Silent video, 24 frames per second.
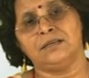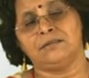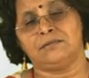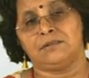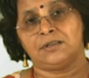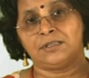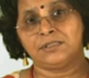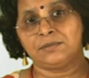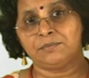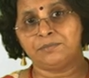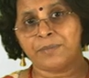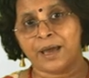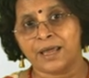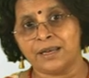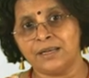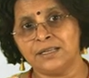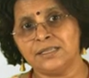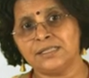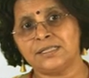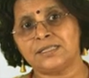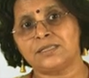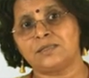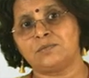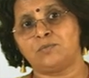the
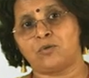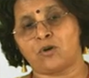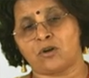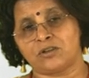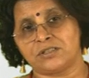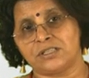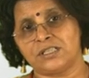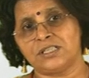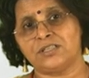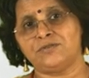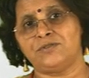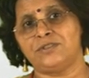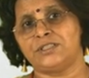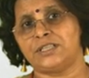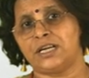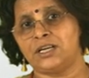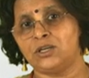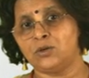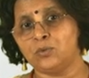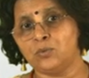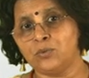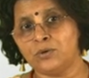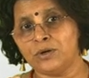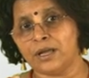balance process which I
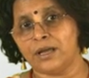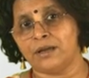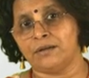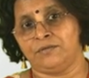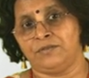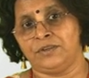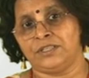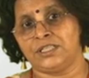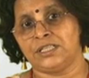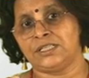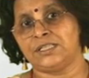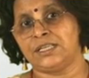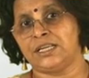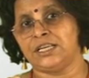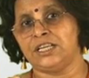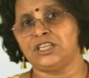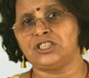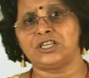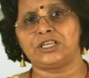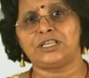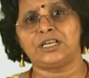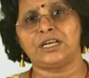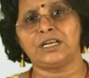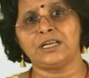do, which is
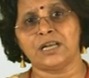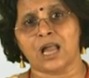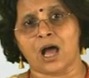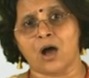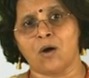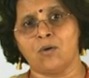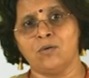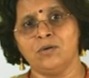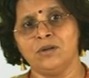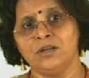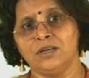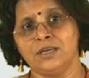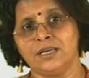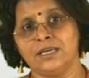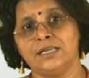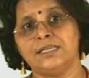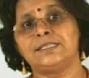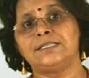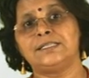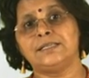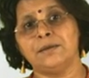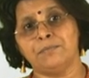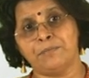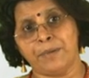initiated now,
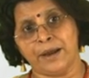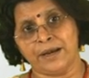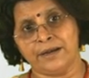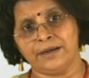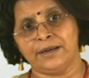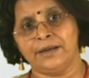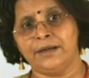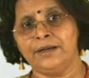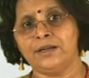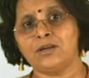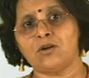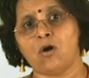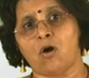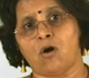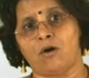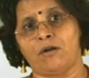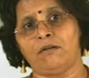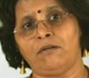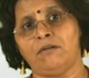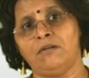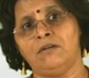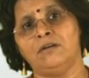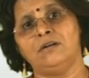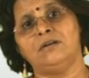is dependent
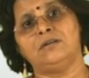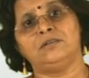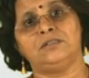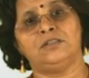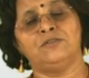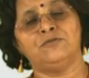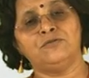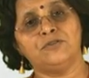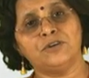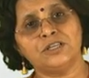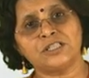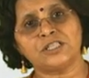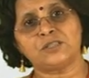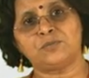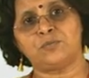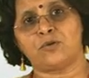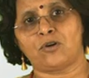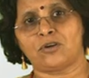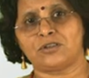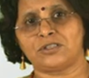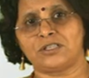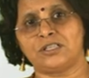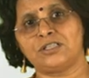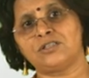on the first
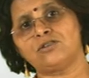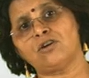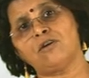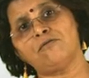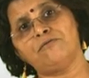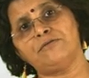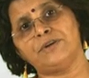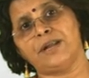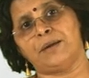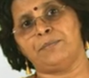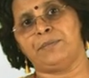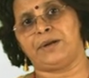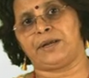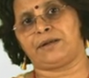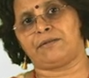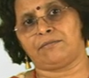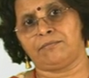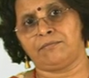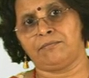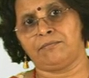process of debit.